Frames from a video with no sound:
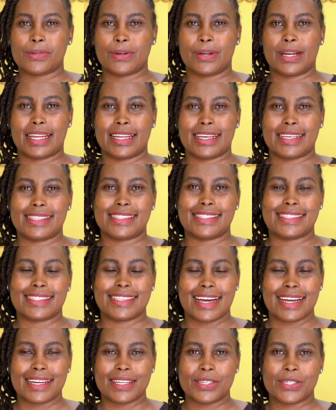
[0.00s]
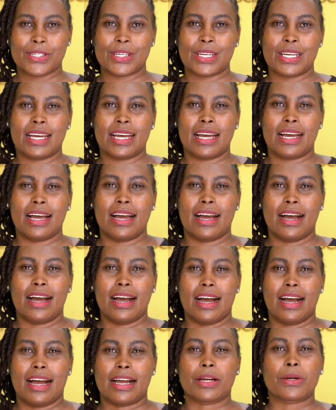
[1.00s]
to organize such
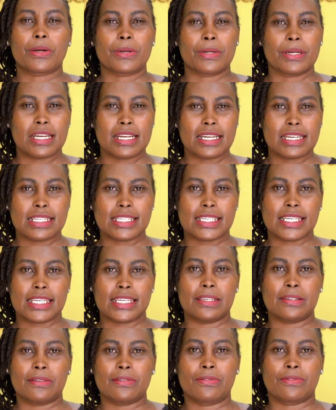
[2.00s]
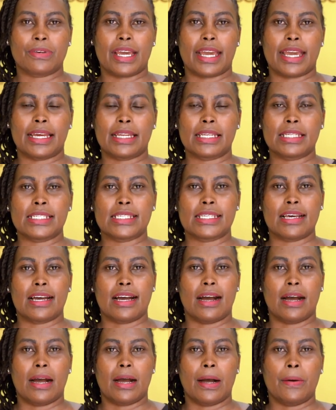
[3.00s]
a creative and
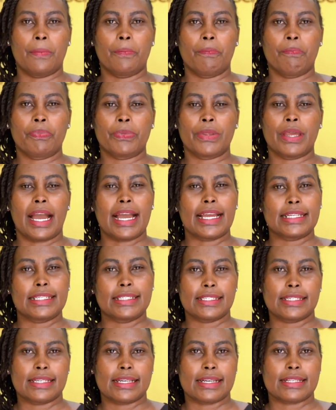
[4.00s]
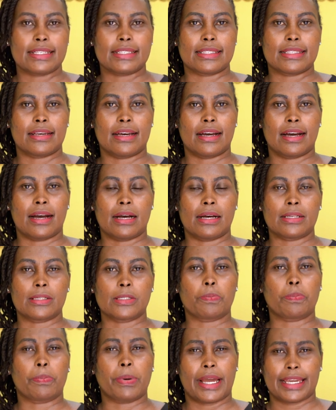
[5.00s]
um, ideas uh,
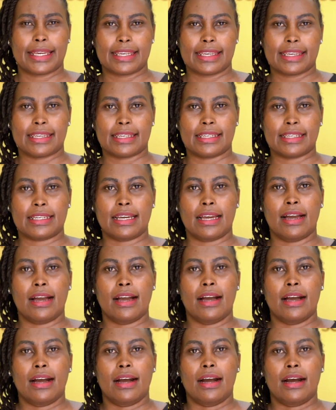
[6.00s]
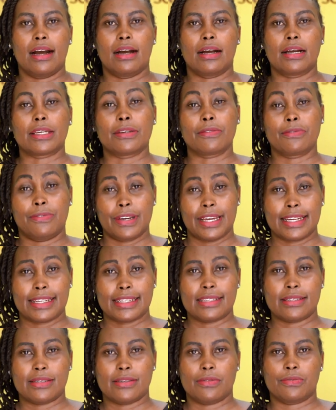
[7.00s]
spiking uh,
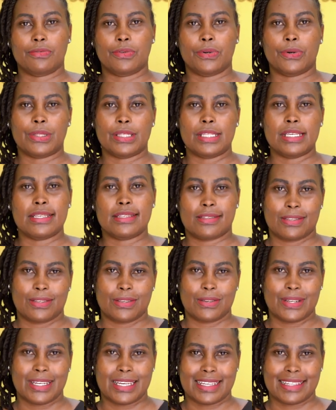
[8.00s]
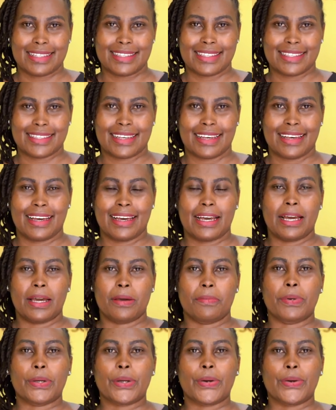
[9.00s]
event for these students,
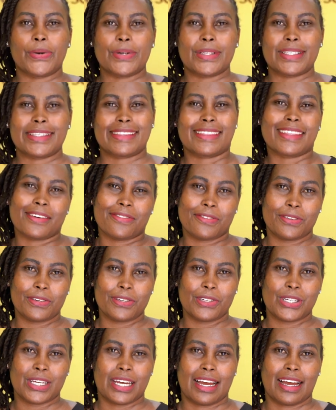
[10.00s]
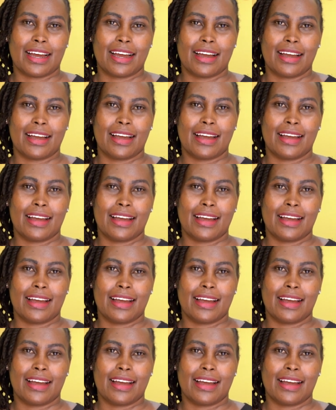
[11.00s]
because the future